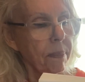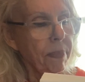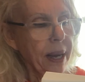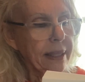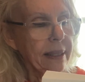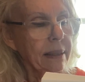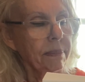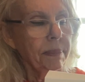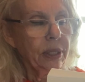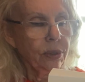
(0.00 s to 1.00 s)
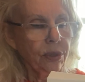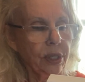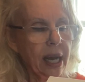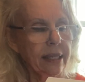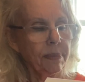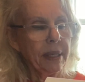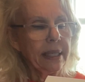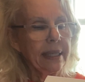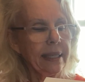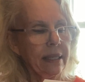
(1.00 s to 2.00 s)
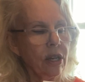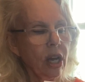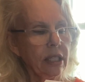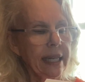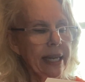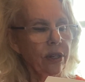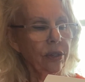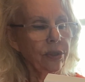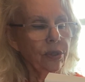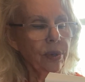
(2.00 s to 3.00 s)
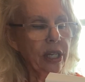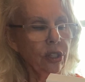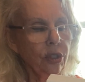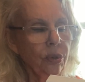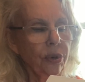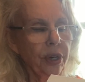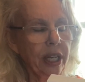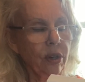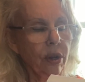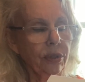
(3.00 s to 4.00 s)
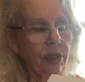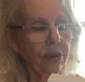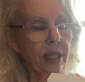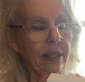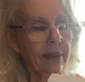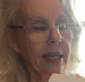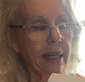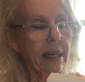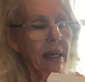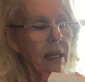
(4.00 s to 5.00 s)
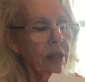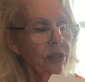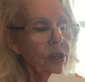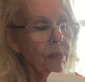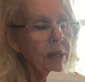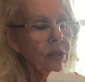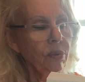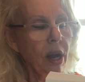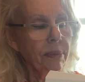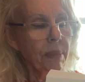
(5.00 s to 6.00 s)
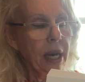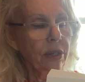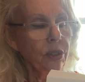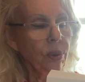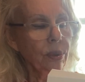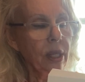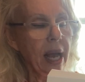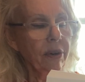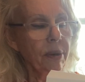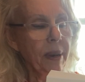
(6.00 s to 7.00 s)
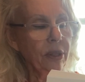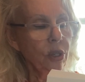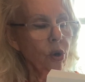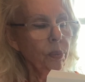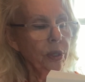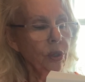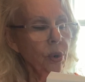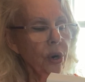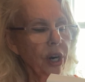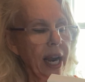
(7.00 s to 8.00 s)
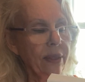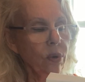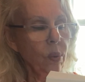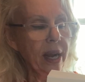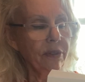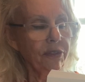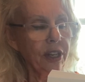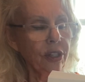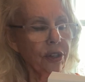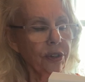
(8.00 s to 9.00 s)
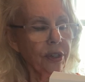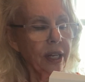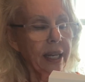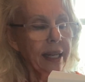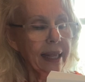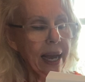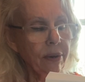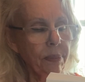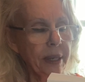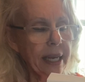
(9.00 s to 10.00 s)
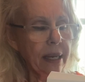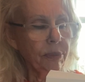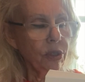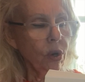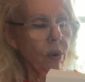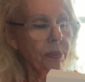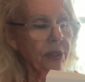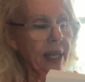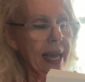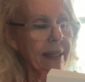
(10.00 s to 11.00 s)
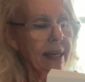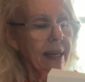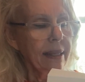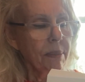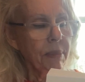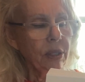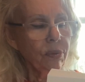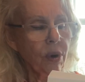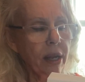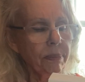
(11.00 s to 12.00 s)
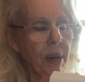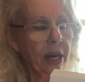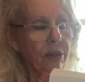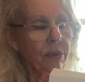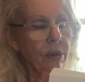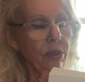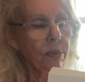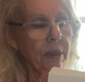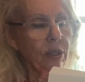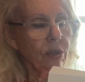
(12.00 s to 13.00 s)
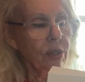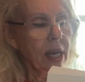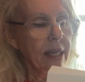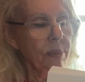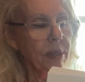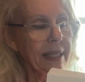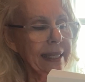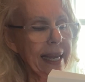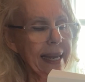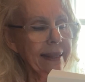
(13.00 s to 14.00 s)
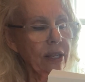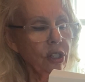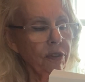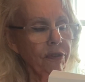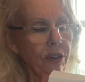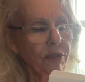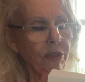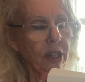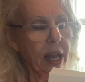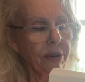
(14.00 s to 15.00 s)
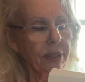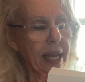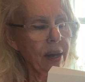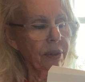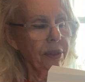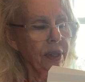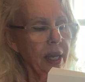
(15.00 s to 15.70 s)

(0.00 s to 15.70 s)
But Mr. Seisman did not take her strange story at all seriously, so Miss Rotmeyer told Clara about the open door and the white figure. Clara became so upset that Miss Rotmeyer wrote to Mr. Seisman saying that she feared for Clara's health.